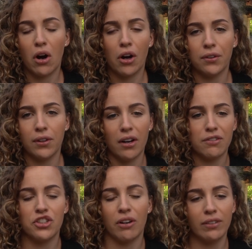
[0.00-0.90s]
our own life,
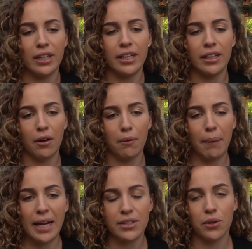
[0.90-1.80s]
is generally
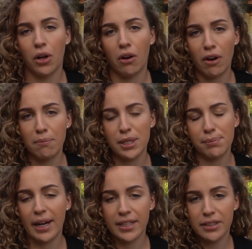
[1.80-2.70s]
based on our own
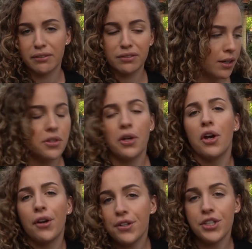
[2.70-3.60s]
perspective. So
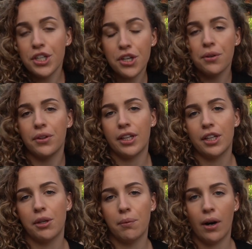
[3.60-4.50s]
who do you
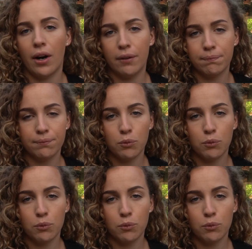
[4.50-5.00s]
think you are?